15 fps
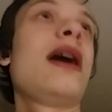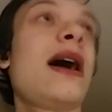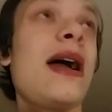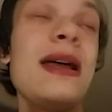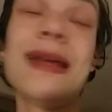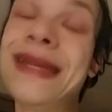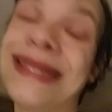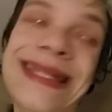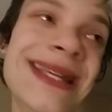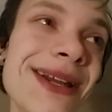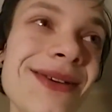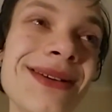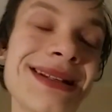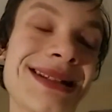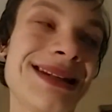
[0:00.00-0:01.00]
I
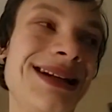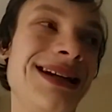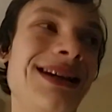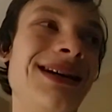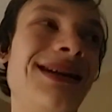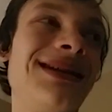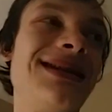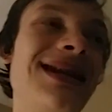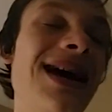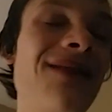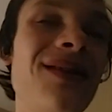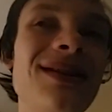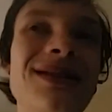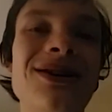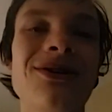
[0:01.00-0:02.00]
seriously
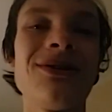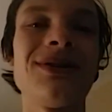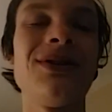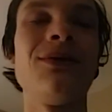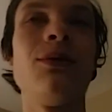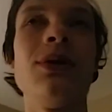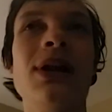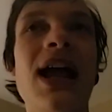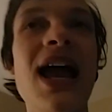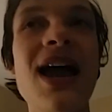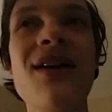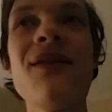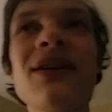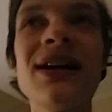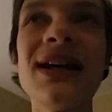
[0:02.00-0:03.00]
never doubt you will
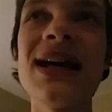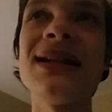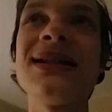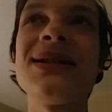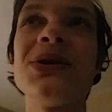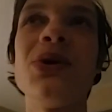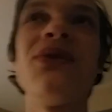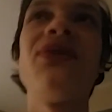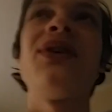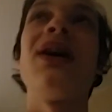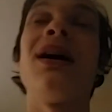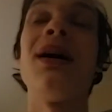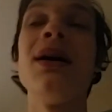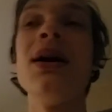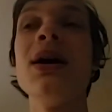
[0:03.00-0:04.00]
ever get so
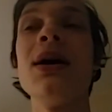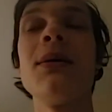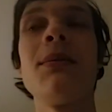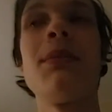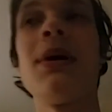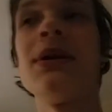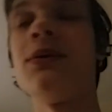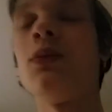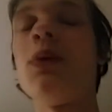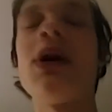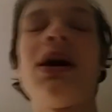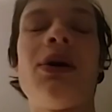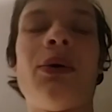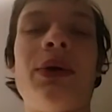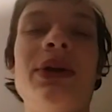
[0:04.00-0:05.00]
far, but
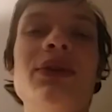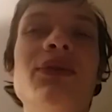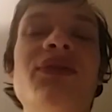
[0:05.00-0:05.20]
wow, you